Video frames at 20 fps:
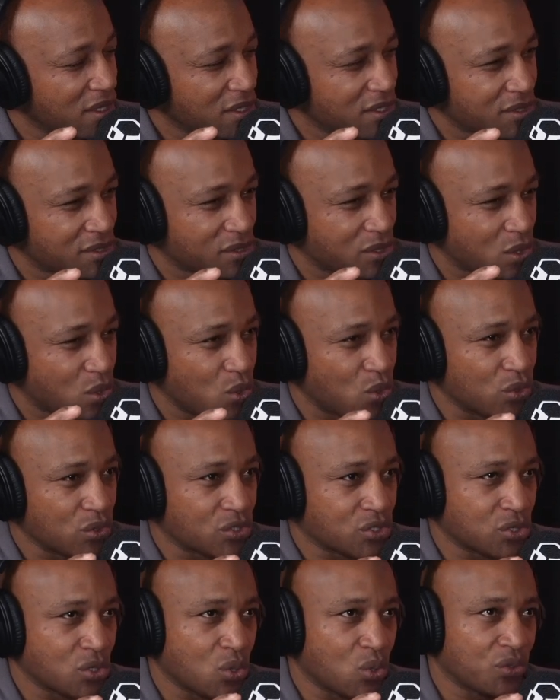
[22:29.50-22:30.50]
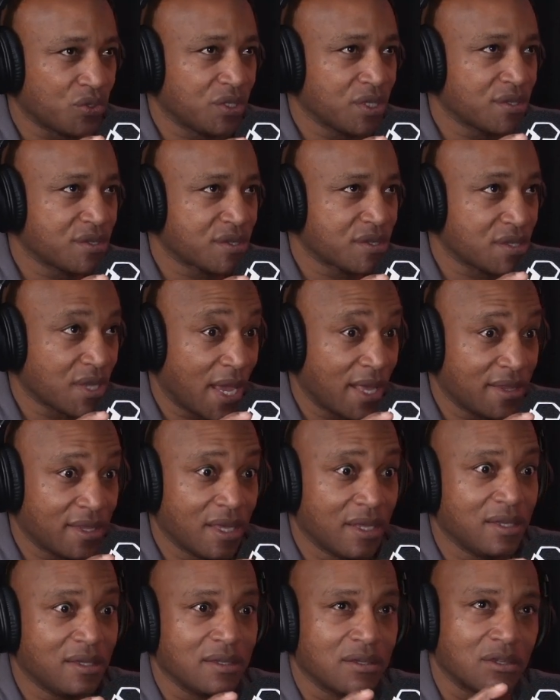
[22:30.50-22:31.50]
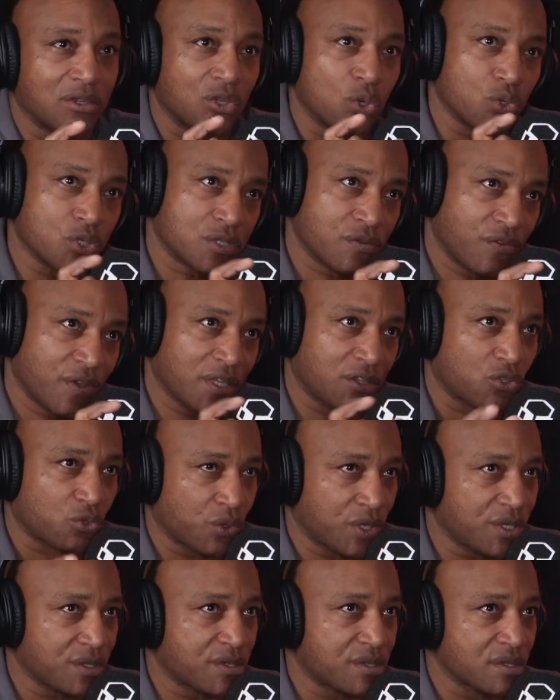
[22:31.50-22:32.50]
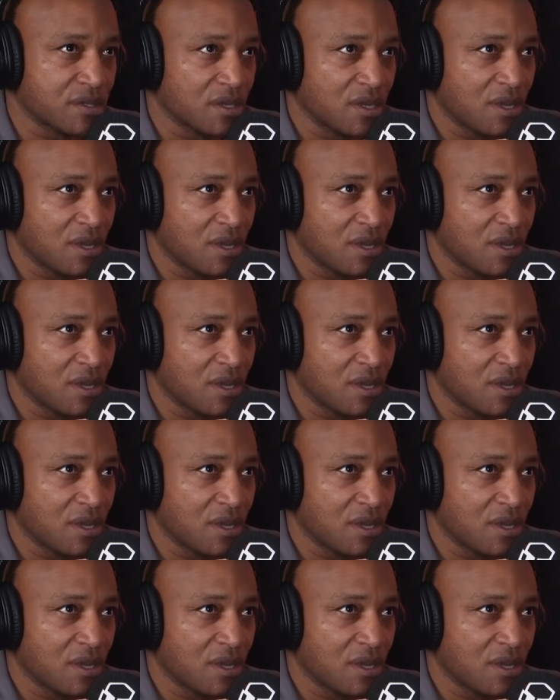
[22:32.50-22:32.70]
So this, and then those victories,